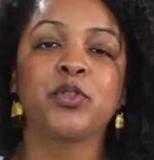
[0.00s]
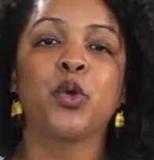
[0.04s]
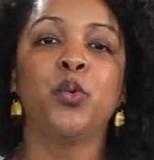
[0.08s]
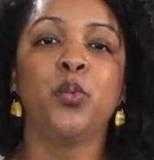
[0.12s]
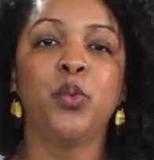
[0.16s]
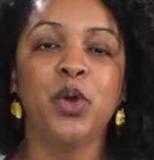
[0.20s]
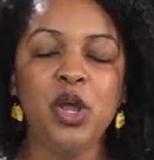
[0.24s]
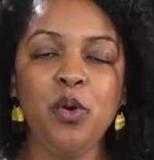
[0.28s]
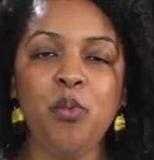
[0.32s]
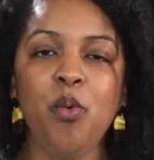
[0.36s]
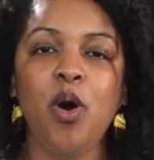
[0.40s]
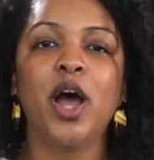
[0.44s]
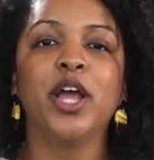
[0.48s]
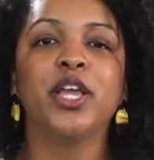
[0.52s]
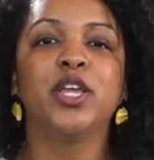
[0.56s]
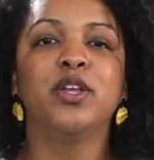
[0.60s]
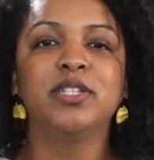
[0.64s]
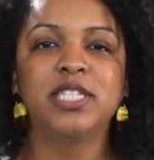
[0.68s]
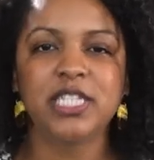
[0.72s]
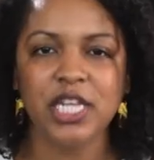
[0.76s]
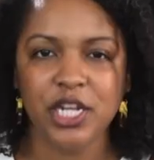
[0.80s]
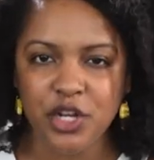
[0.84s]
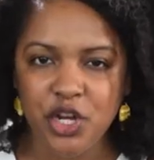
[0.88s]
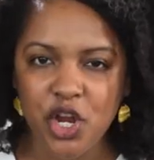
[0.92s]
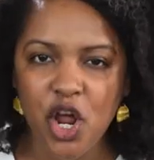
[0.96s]
We want
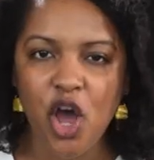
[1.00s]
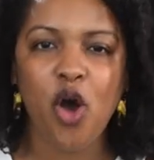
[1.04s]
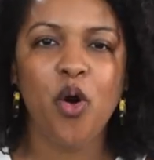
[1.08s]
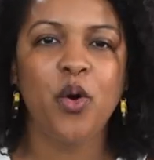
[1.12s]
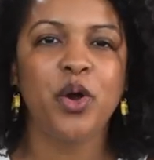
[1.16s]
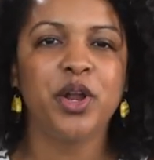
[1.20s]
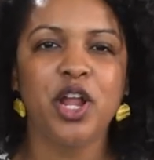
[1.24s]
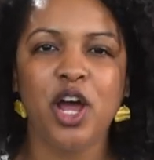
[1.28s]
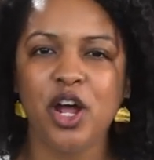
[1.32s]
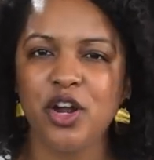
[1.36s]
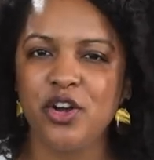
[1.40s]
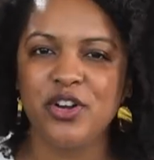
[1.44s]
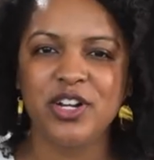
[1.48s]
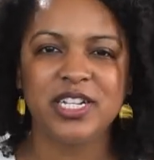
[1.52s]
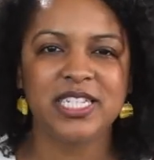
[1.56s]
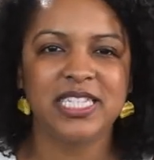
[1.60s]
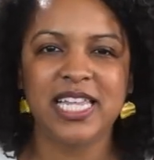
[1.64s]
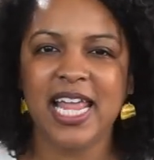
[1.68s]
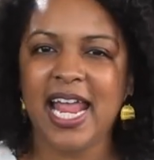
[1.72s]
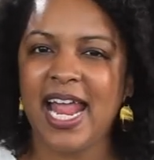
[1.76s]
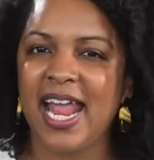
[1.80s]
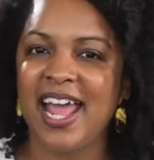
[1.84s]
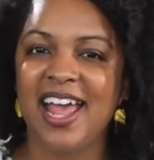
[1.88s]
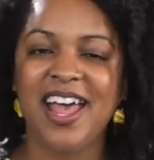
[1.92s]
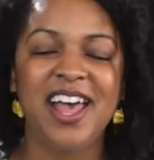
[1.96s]
you to know and
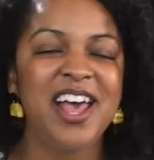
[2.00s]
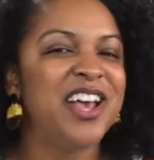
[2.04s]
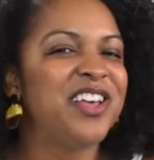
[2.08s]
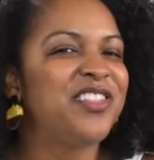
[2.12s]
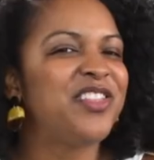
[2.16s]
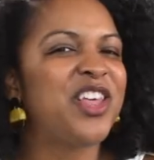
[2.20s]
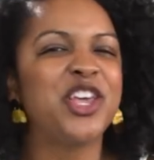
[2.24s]
understand